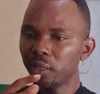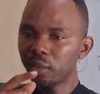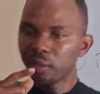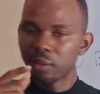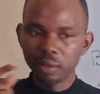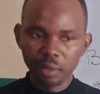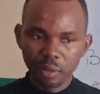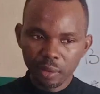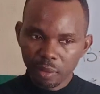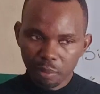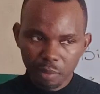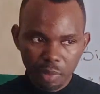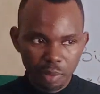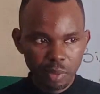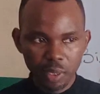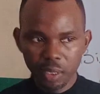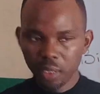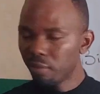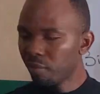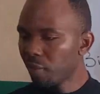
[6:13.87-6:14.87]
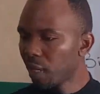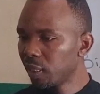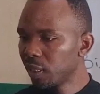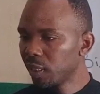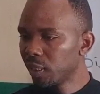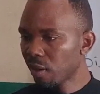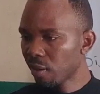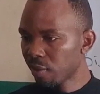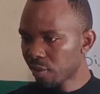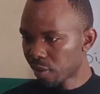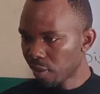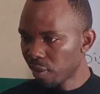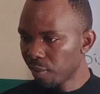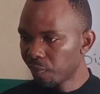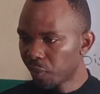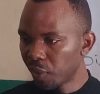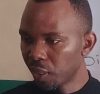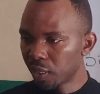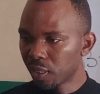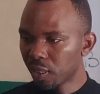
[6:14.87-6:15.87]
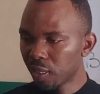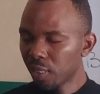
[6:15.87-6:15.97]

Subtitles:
maybe the manager or something